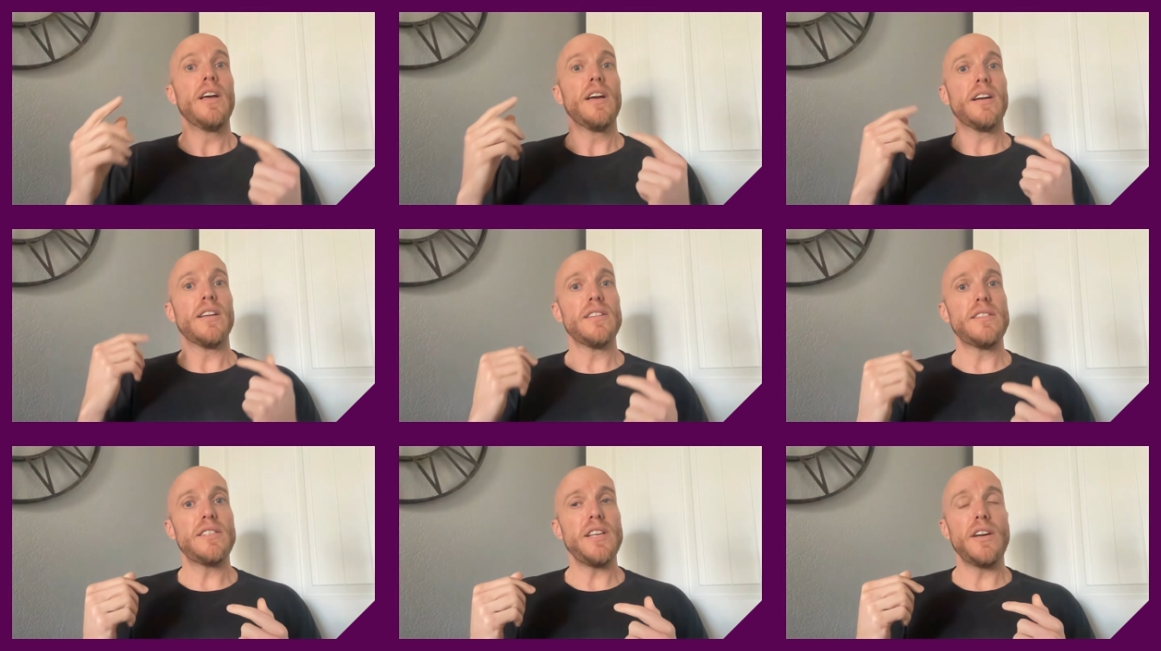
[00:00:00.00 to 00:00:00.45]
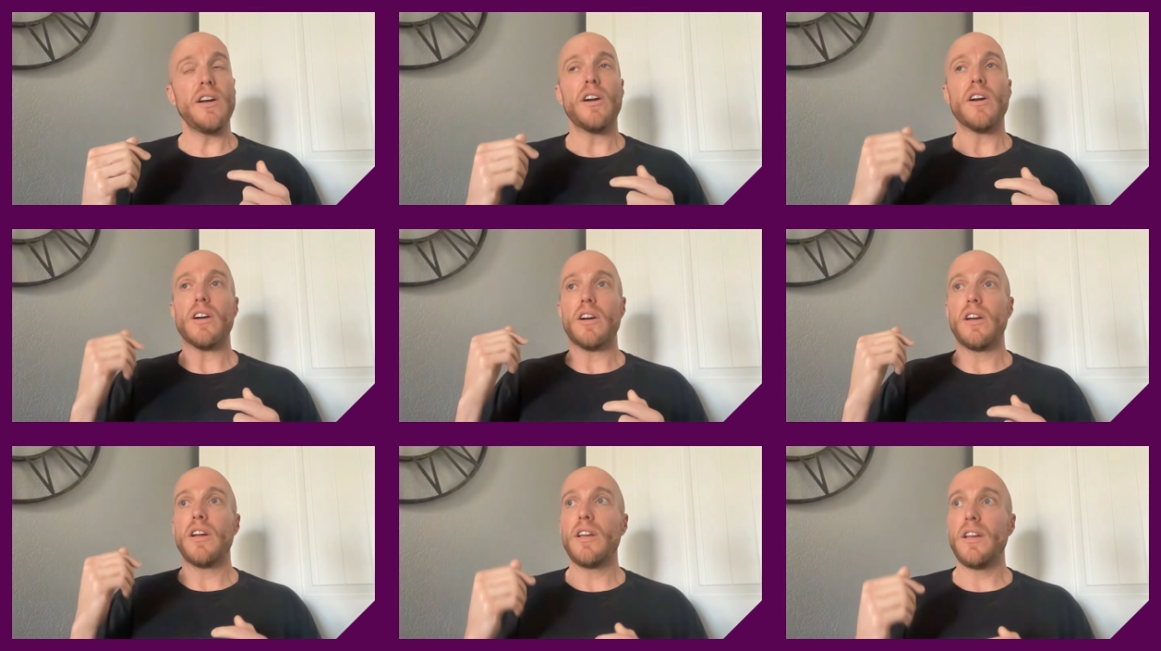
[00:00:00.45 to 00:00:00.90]

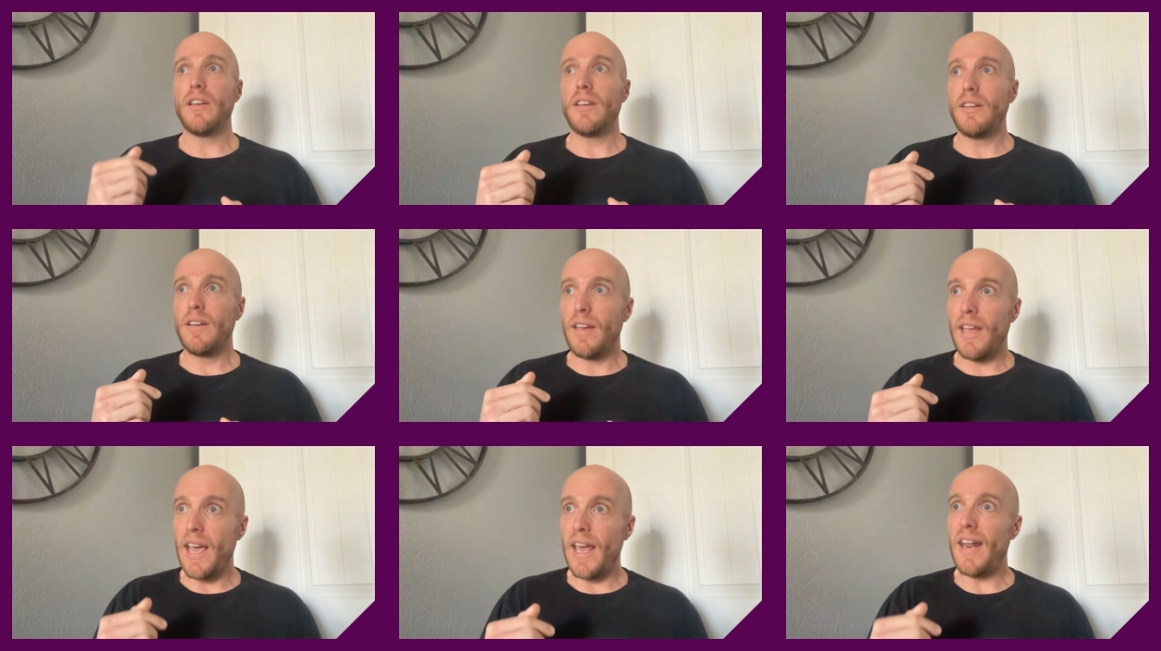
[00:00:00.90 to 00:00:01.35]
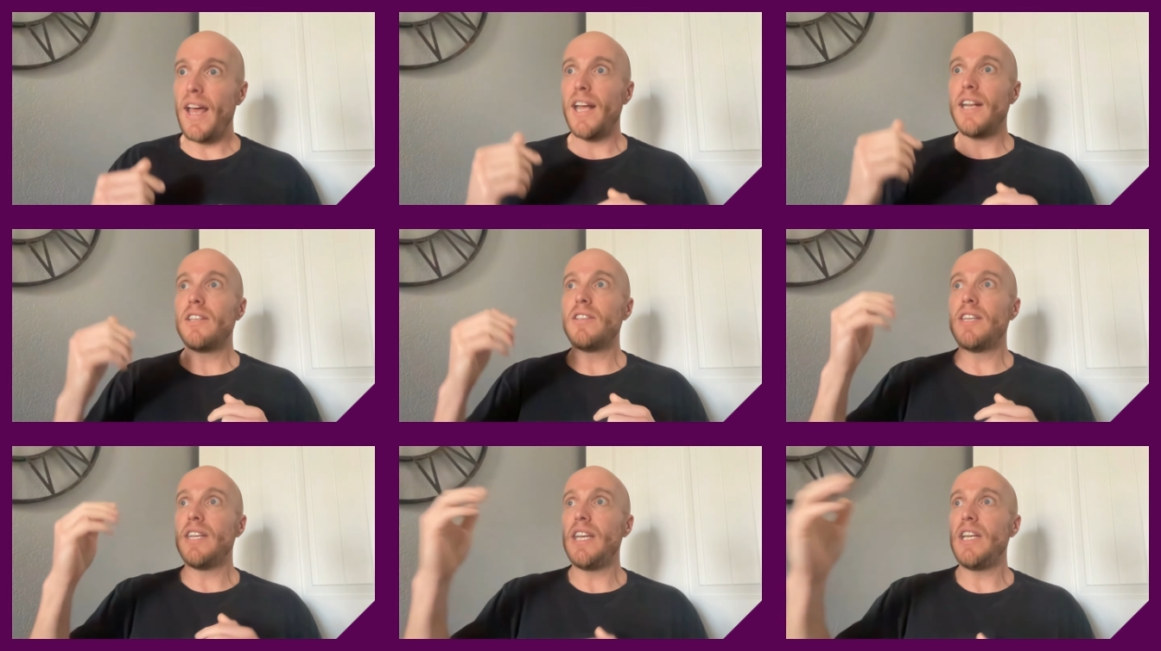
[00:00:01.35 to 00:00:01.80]
Consider, can I
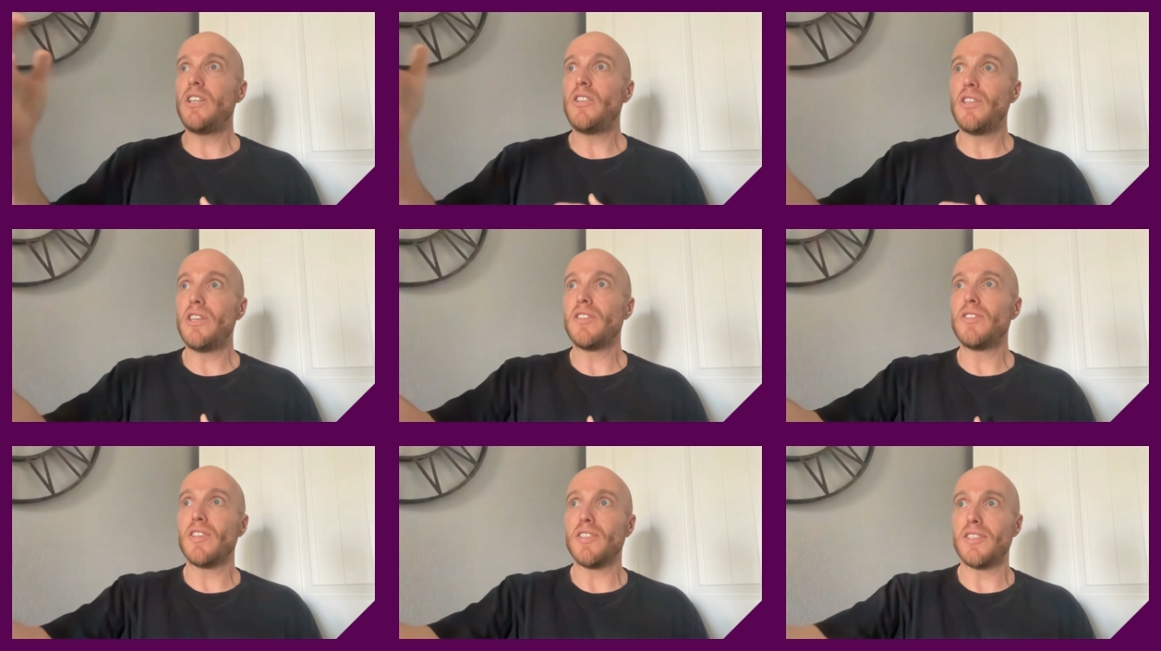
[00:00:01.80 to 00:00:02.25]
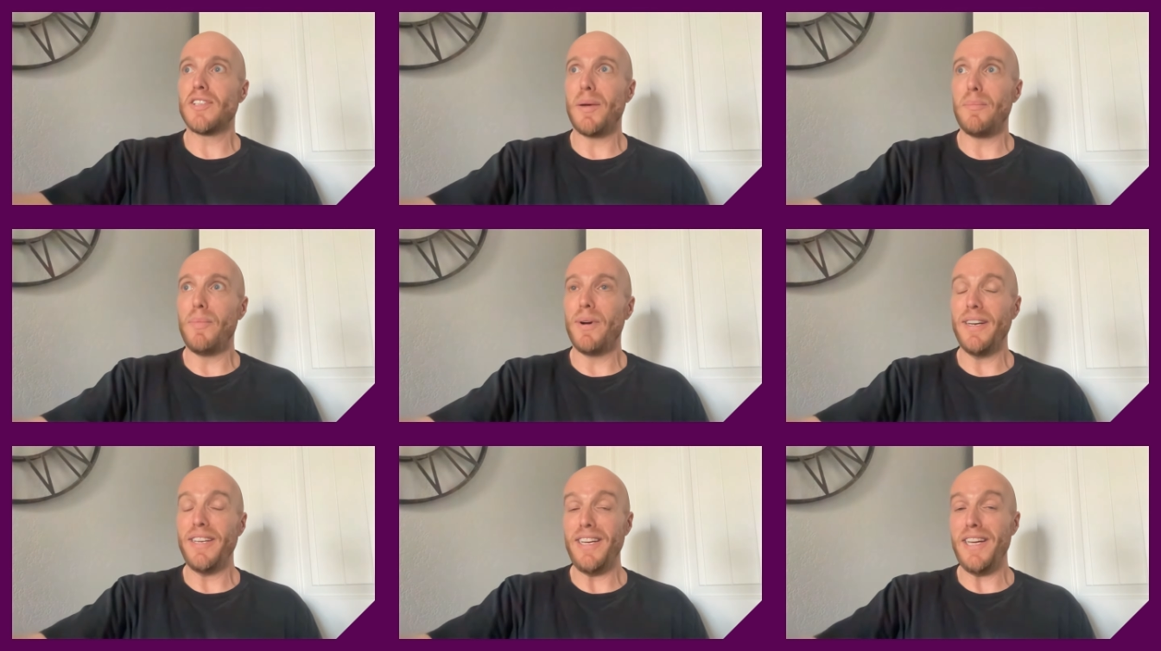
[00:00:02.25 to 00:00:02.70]
teach this to
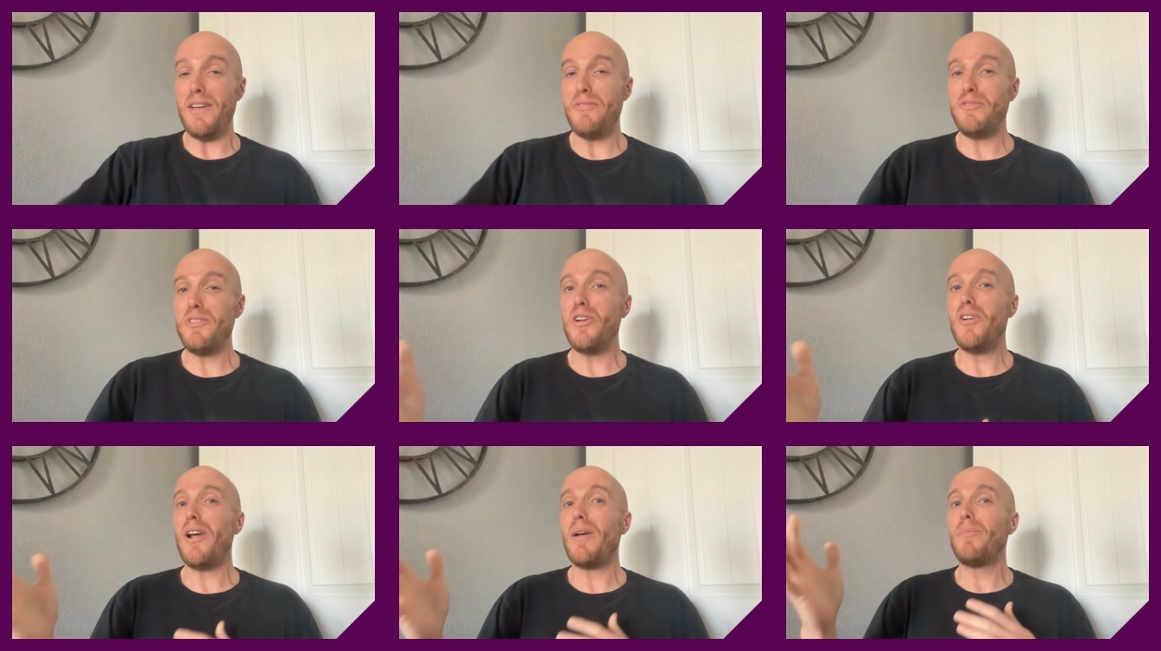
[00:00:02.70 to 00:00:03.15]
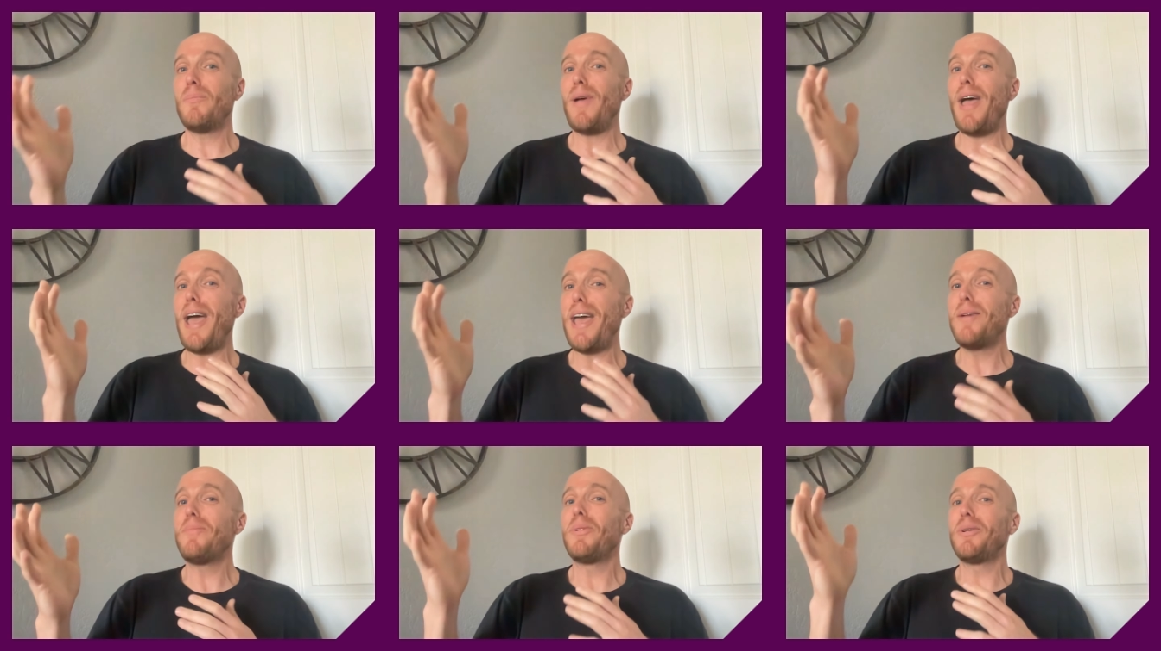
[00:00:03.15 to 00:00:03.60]
somebody? If you're
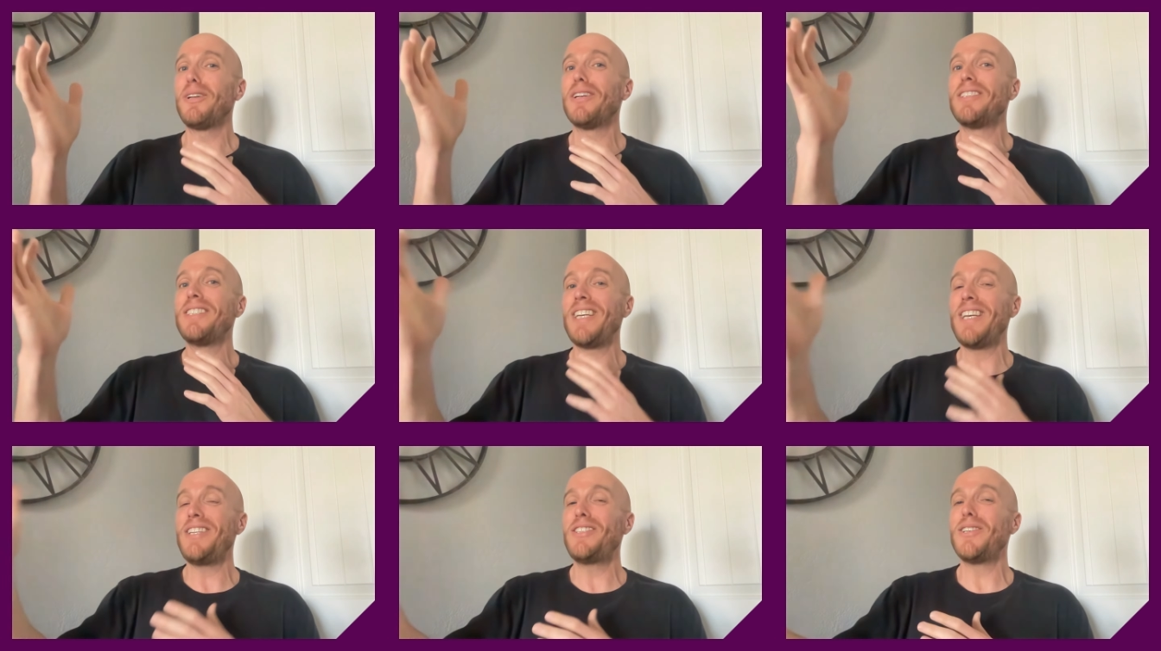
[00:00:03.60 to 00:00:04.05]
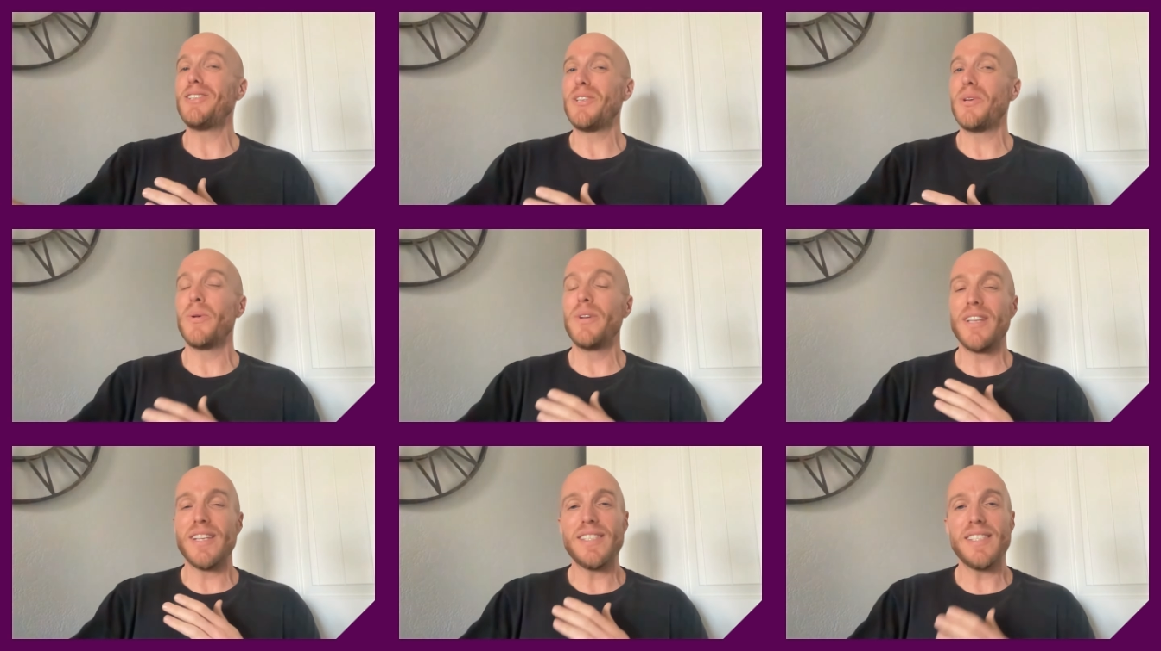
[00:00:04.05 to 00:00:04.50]
able to teach it
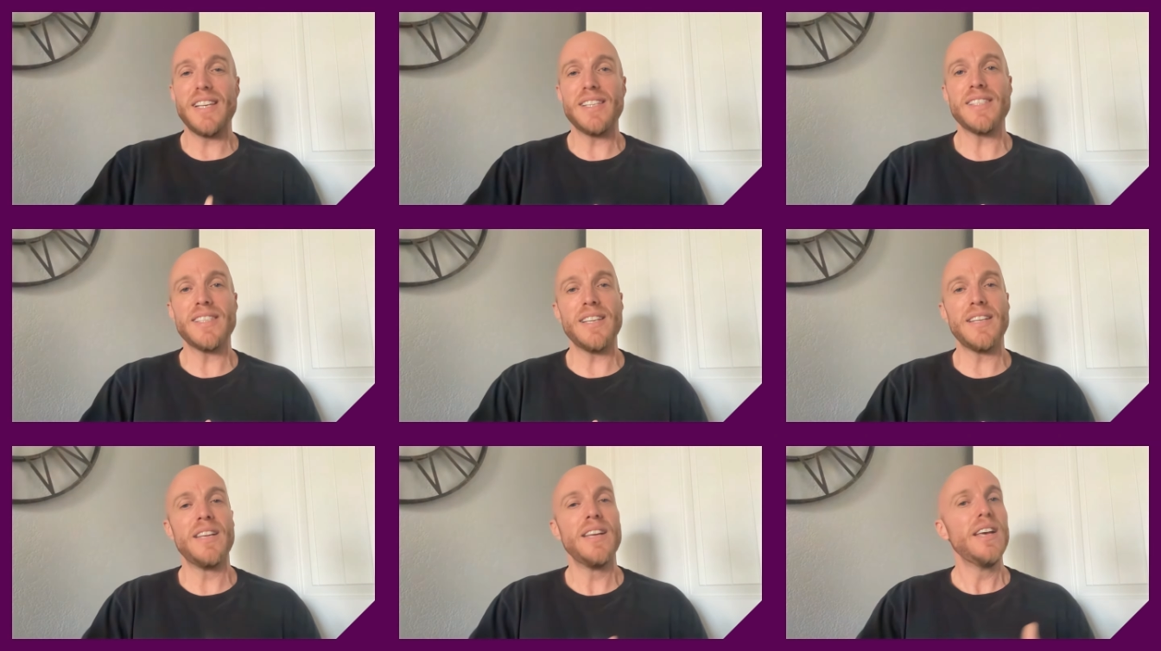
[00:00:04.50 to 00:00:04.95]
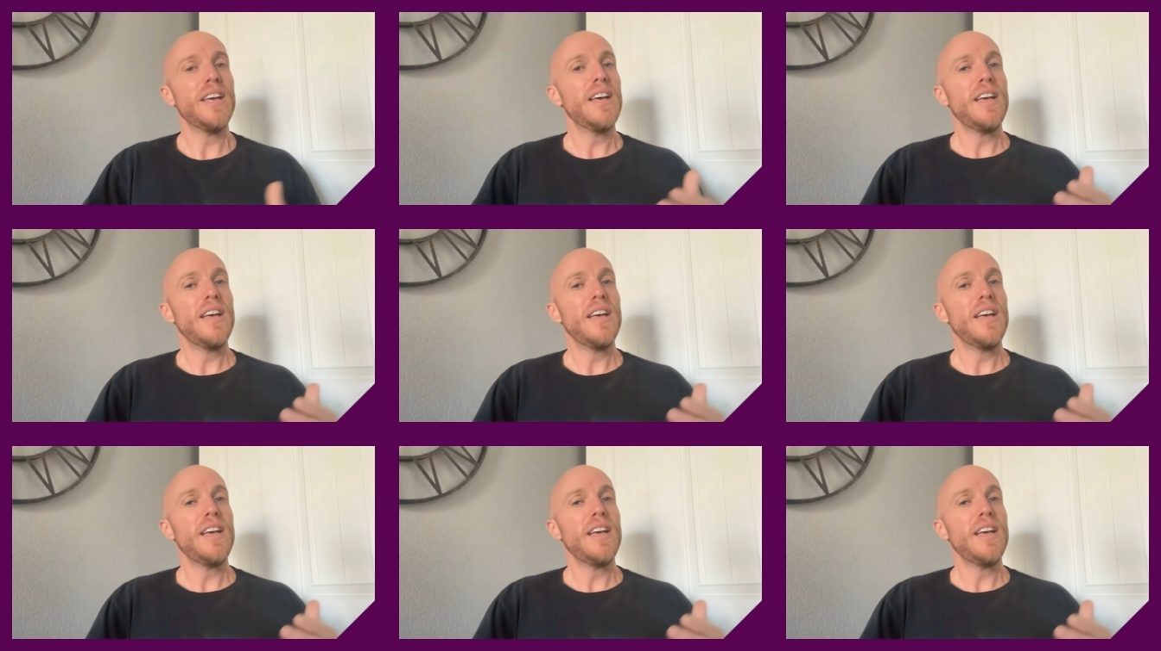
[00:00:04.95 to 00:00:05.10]
to an assistant,